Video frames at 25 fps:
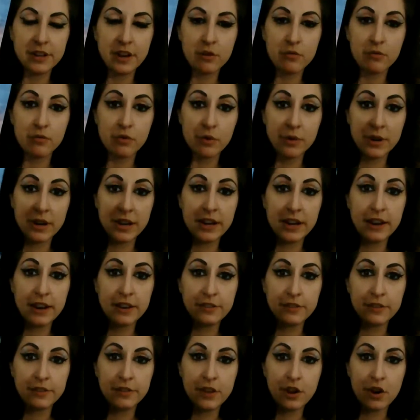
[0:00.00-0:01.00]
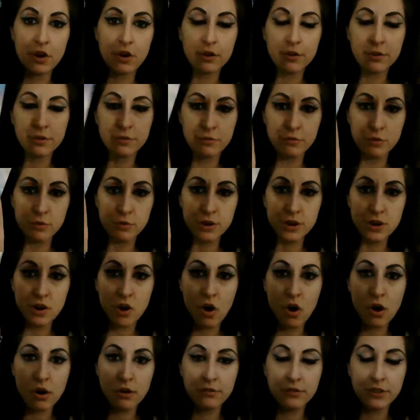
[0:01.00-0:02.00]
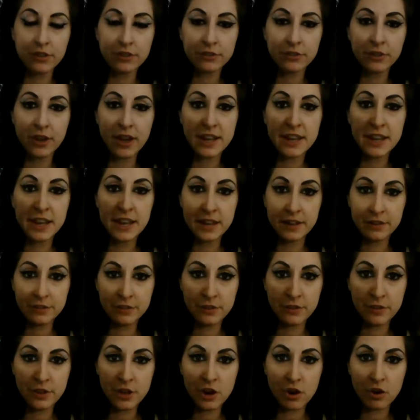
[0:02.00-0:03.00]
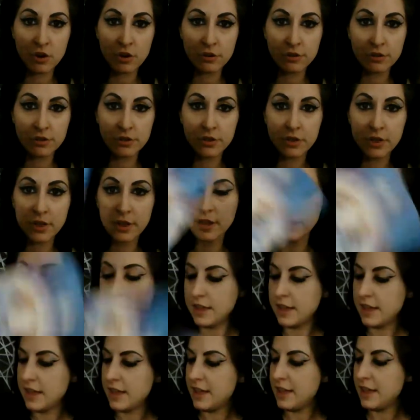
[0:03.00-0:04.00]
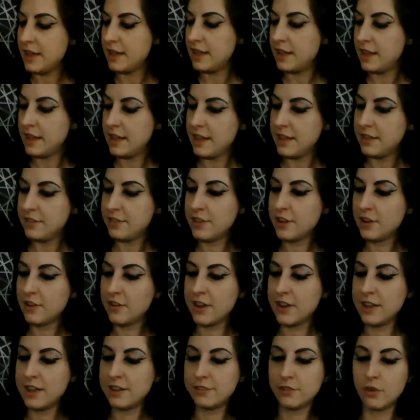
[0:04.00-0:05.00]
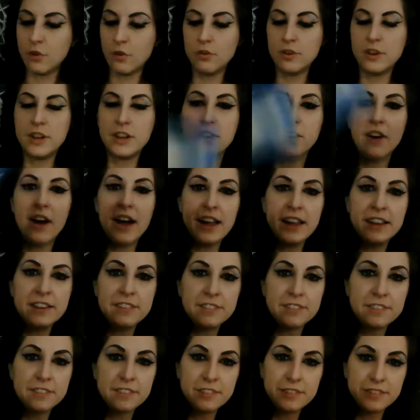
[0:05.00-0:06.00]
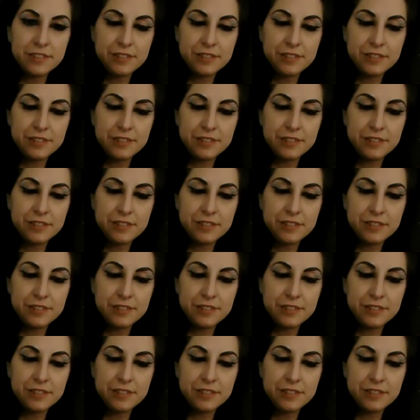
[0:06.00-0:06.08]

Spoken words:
and rooting into the earth, rooting all of this light into the earth. There is only light,